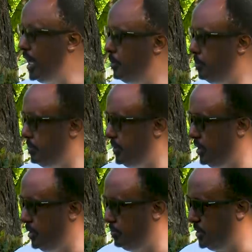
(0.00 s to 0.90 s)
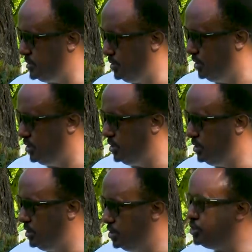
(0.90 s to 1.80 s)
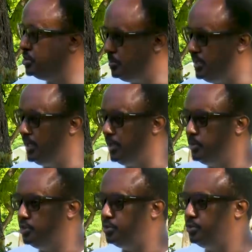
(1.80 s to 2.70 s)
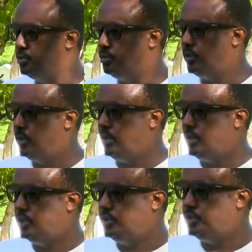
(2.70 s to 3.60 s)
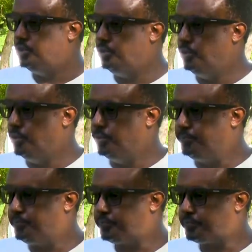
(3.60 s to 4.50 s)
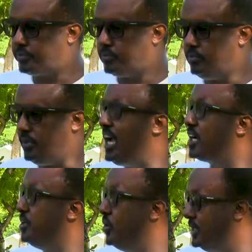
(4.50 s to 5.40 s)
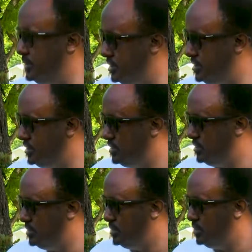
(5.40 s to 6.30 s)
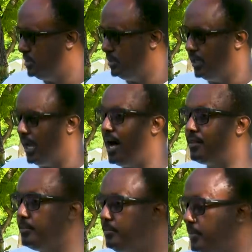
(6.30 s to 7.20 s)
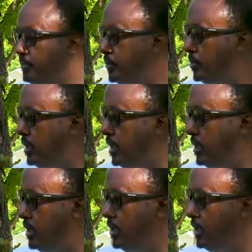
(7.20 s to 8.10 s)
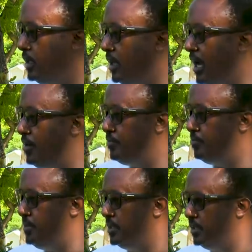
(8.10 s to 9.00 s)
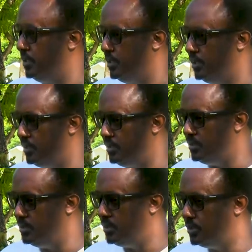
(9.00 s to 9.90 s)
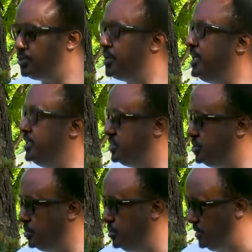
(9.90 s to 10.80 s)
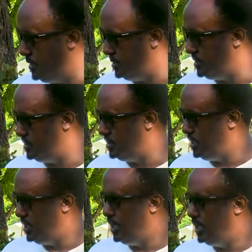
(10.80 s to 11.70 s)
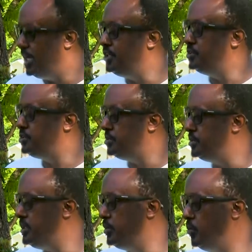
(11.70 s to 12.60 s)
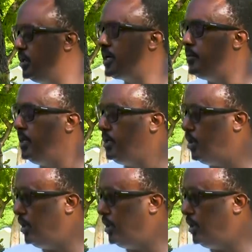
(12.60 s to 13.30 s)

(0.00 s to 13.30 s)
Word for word: help a person, you should be able to to acknowledge that other people have been trained to do this. And you should welcome and